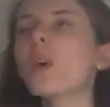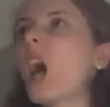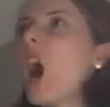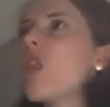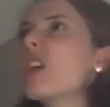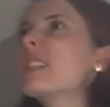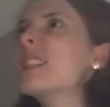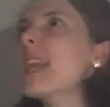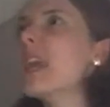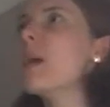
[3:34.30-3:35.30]
with others
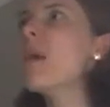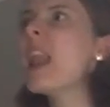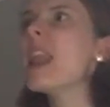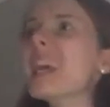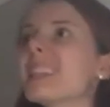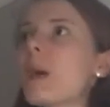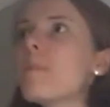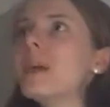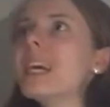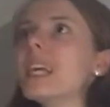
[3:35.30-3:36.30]
than him, let
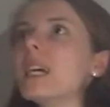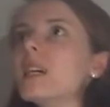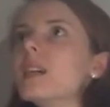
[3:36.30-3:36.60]
them be.